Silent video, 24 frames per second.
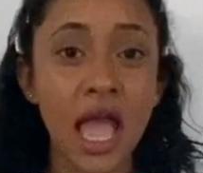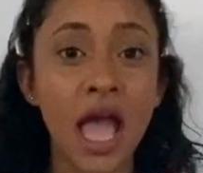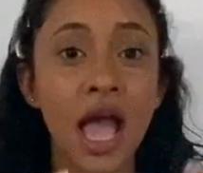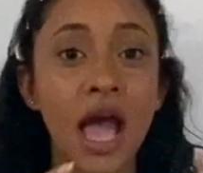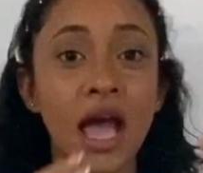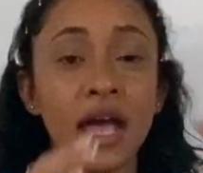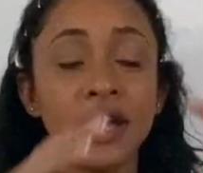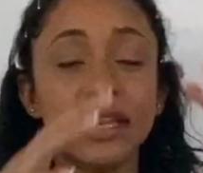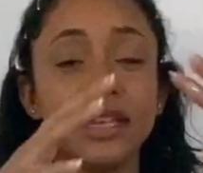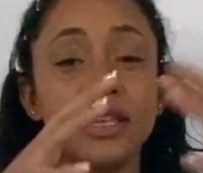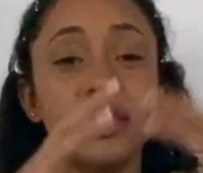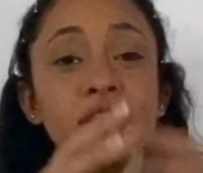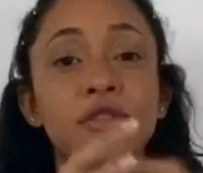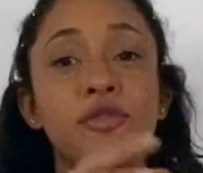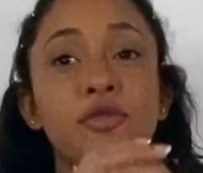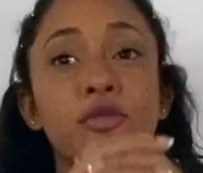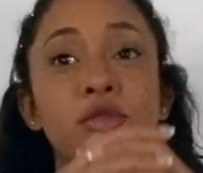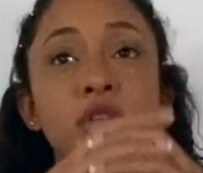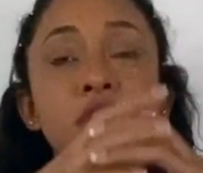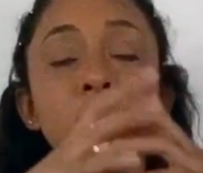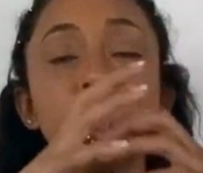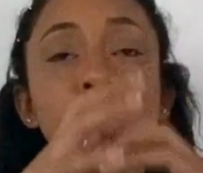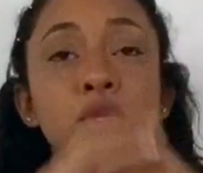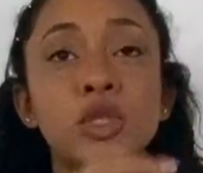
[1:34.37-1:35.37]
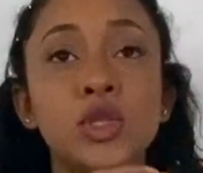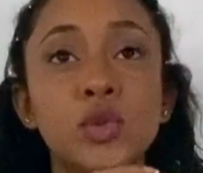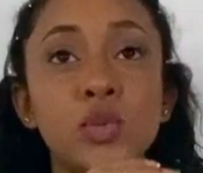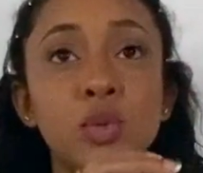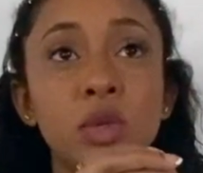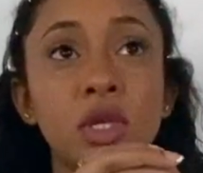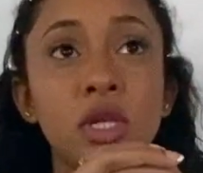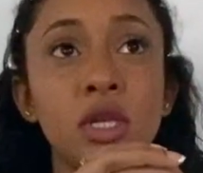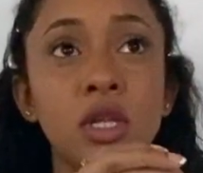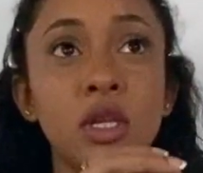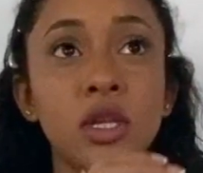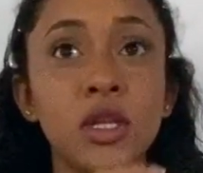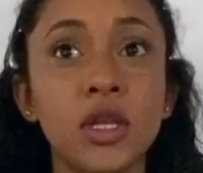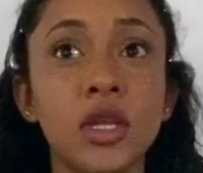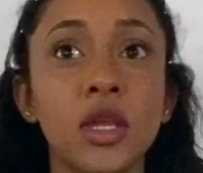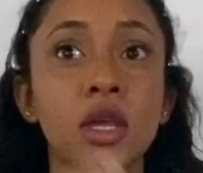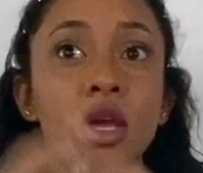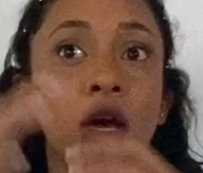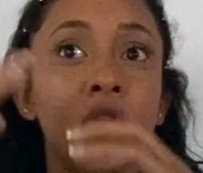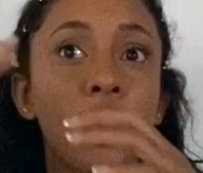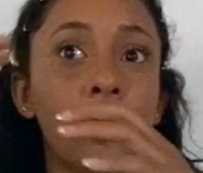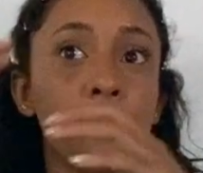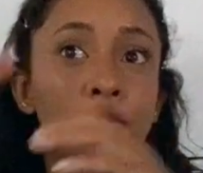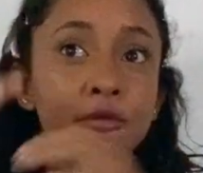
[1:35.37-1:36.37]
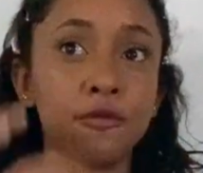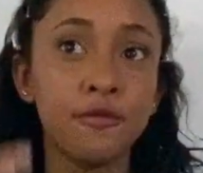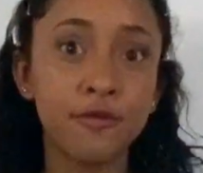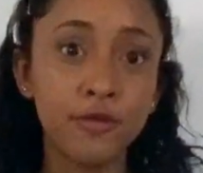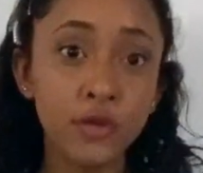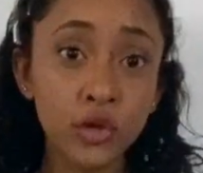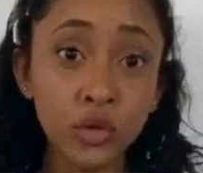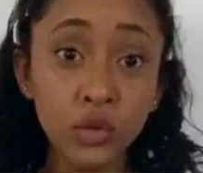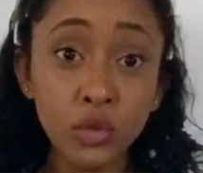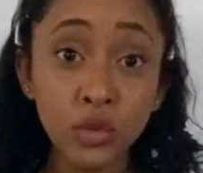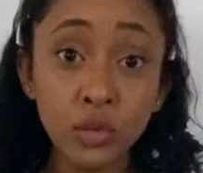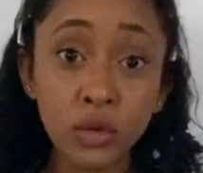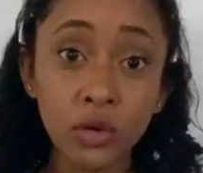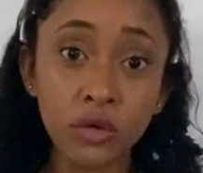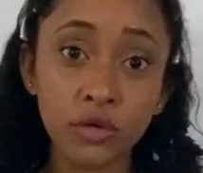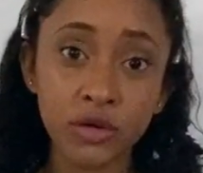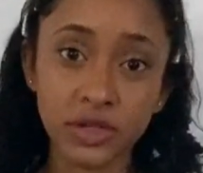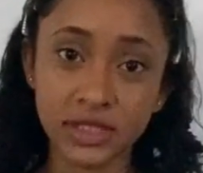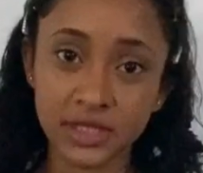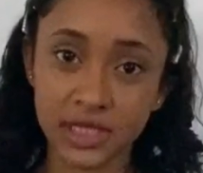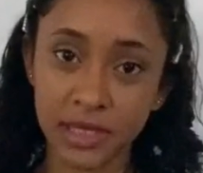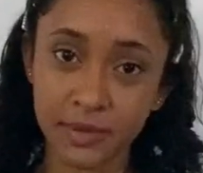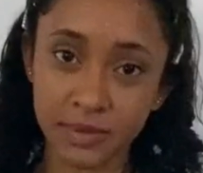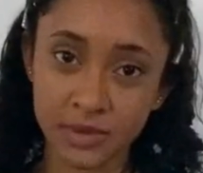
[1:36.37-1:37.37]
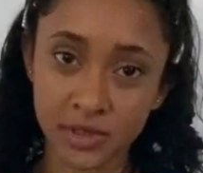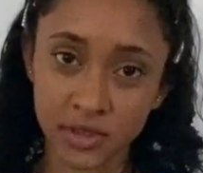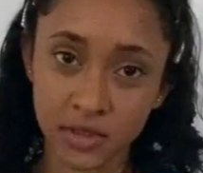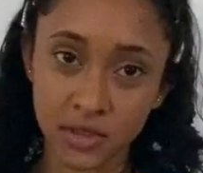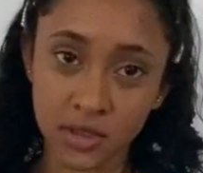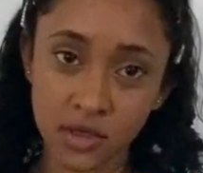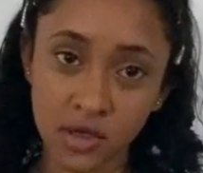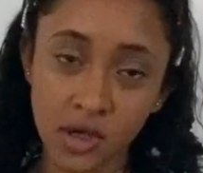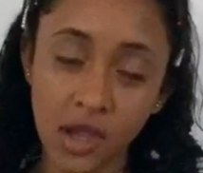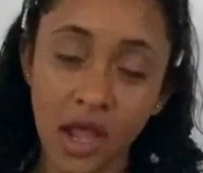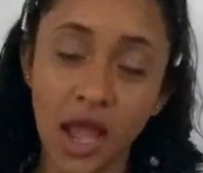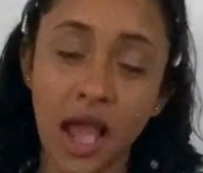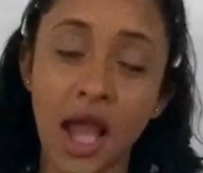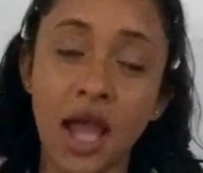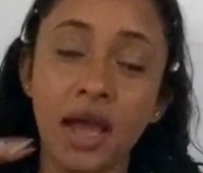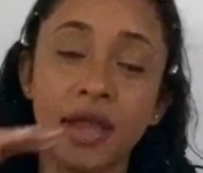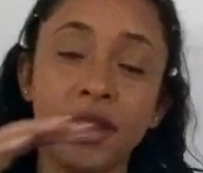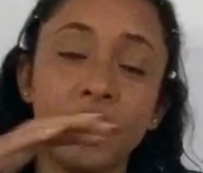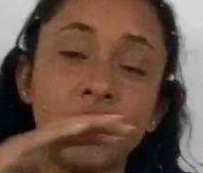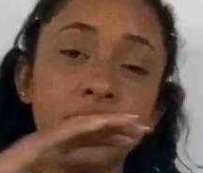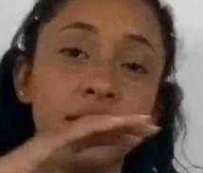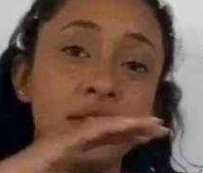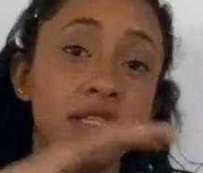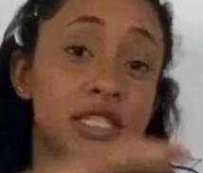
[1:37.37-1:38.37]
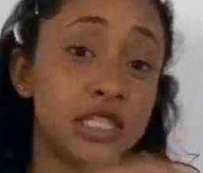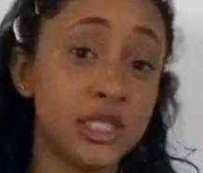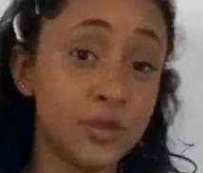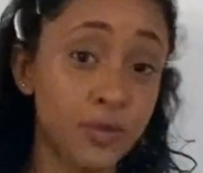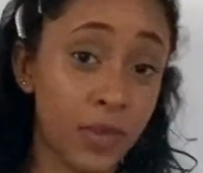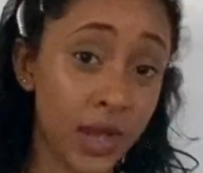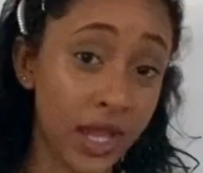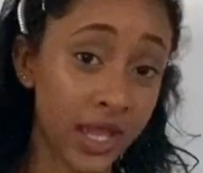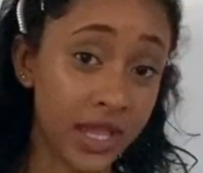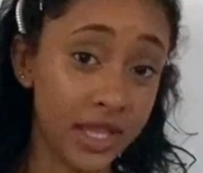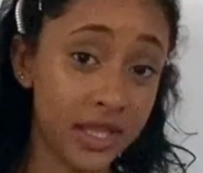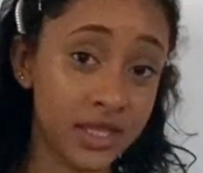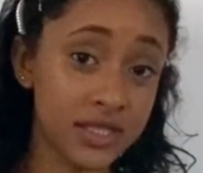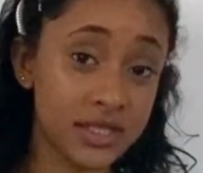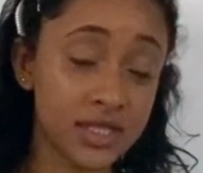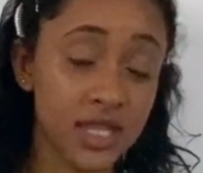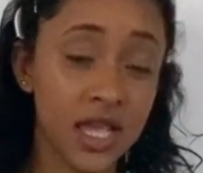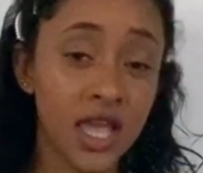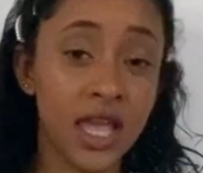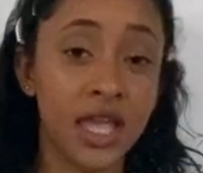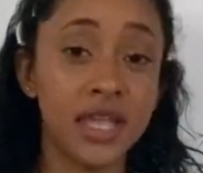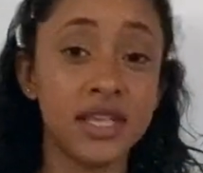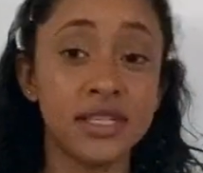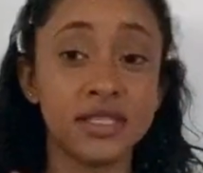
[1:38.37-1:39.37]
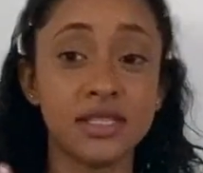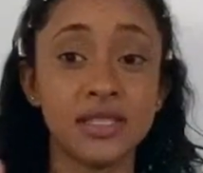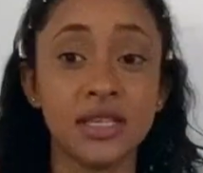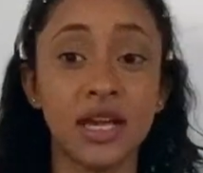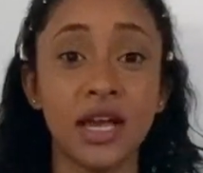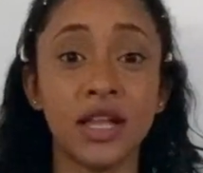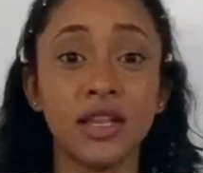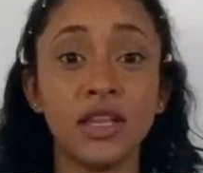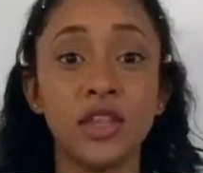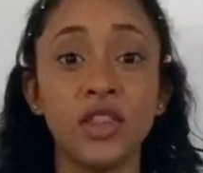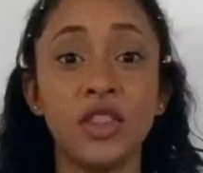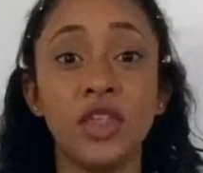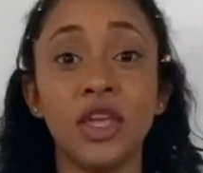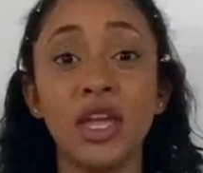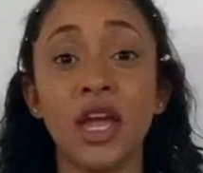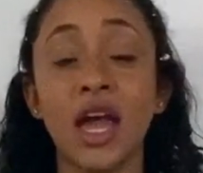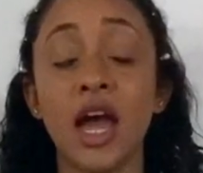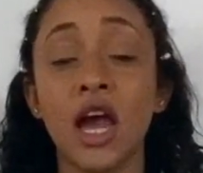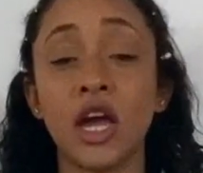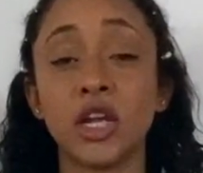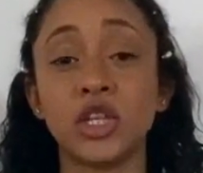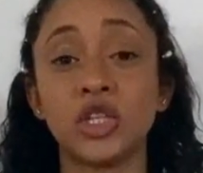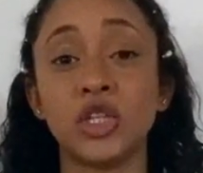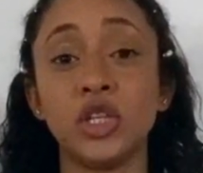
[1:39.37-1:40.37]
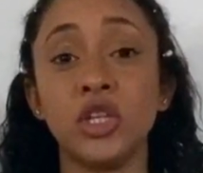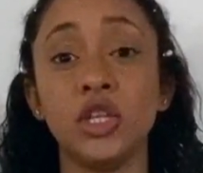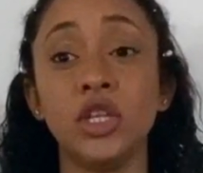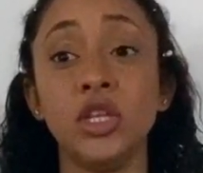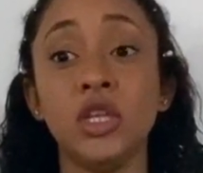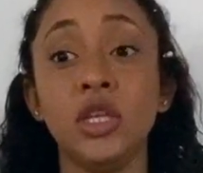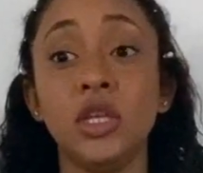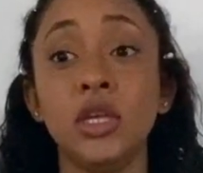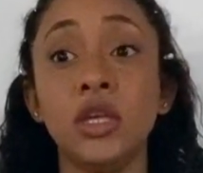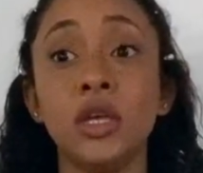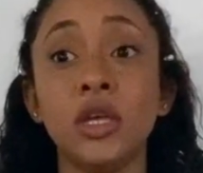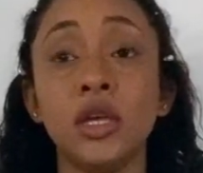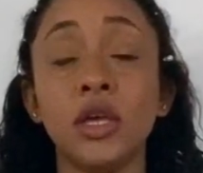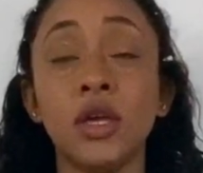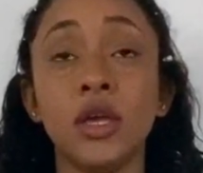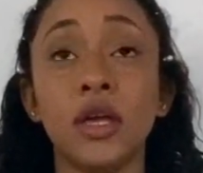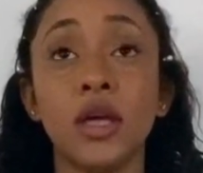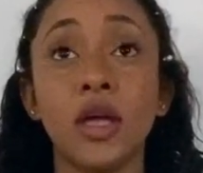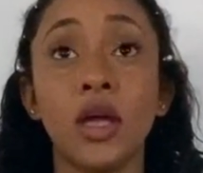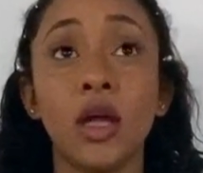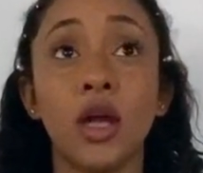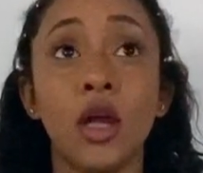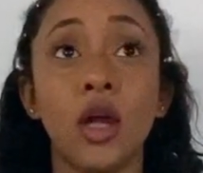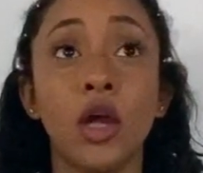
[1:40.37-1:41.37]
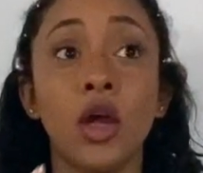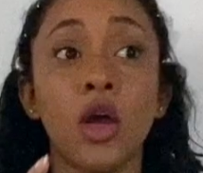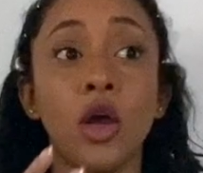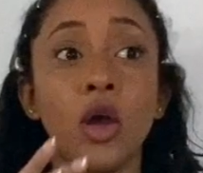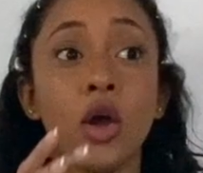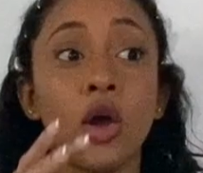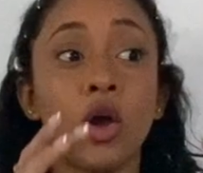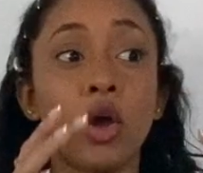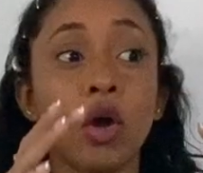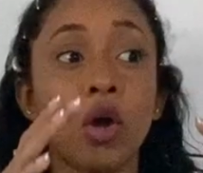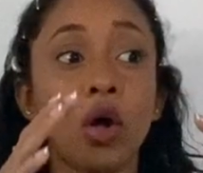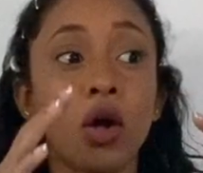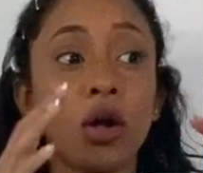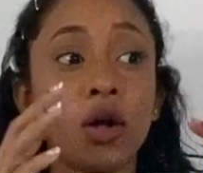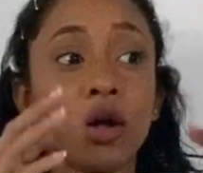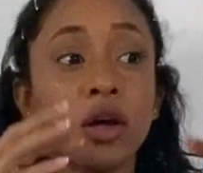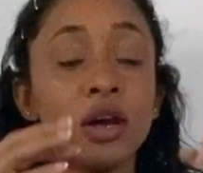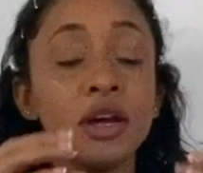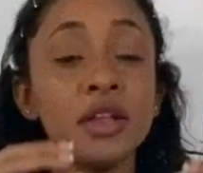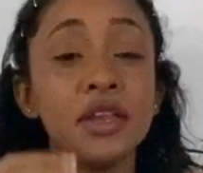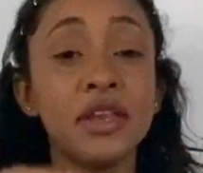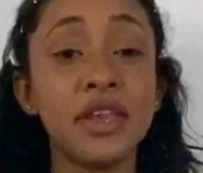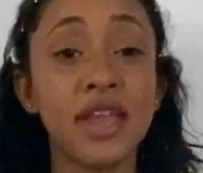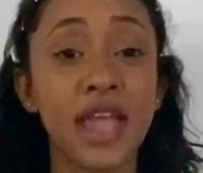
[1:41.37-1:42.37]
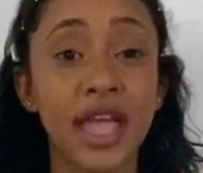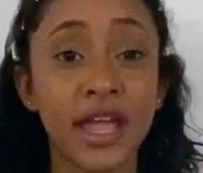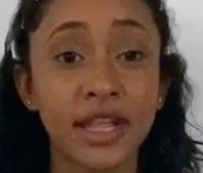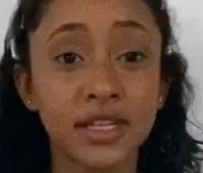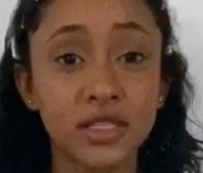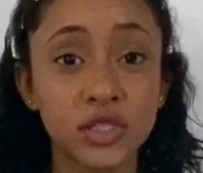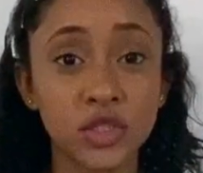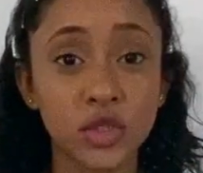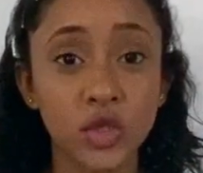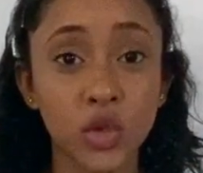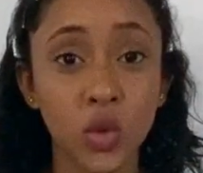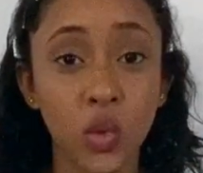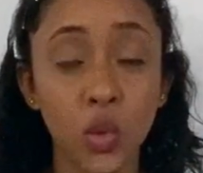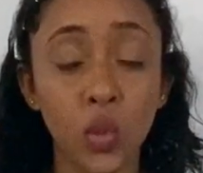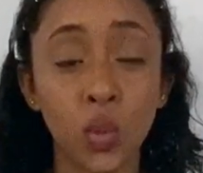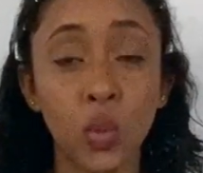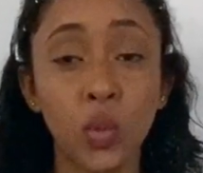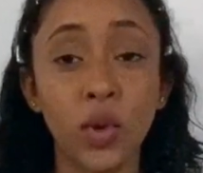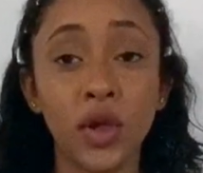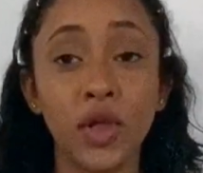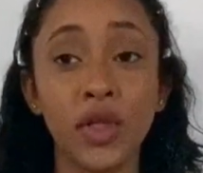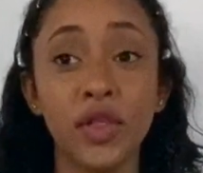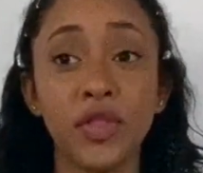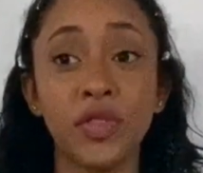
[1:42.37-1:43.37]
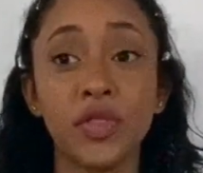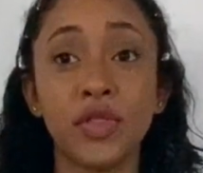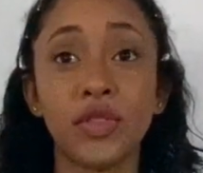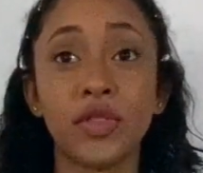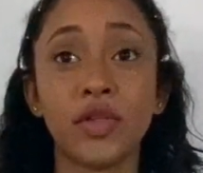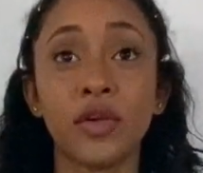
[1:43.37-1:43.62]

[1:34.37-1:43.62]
And the difference between a flu receptor and the spikes is that they actually connect with